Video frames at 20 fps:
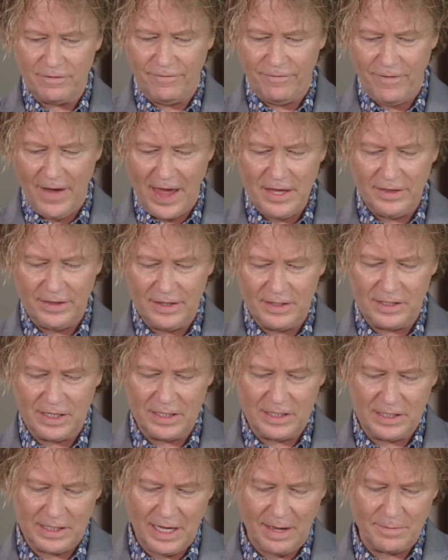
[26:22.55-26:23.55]
faith is the
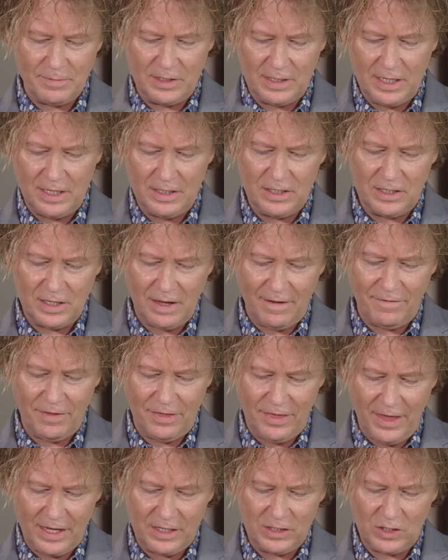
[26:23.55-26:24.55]
substance of
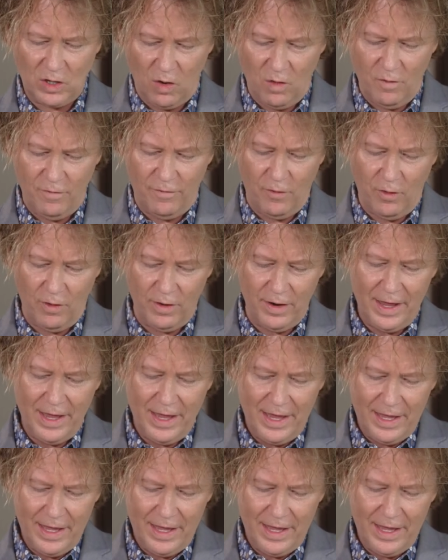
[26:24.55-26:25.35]
things hoped for,